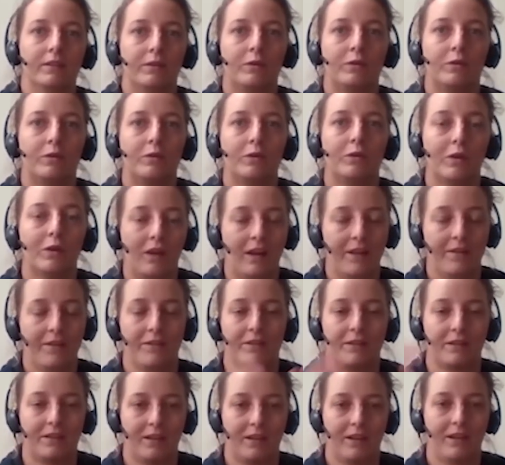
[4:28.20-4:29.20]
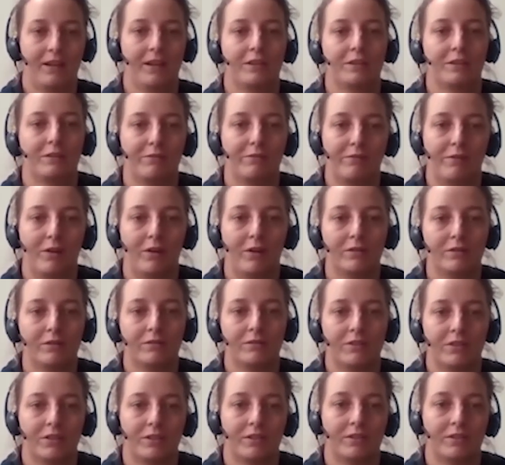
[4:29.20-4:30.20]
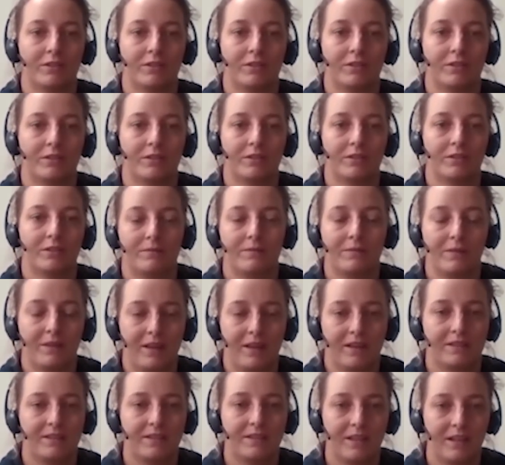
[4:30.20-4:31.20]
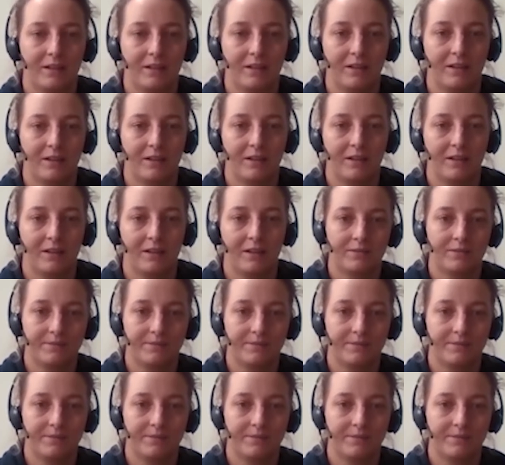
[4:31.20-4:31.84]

all like the collective, not just ourselves.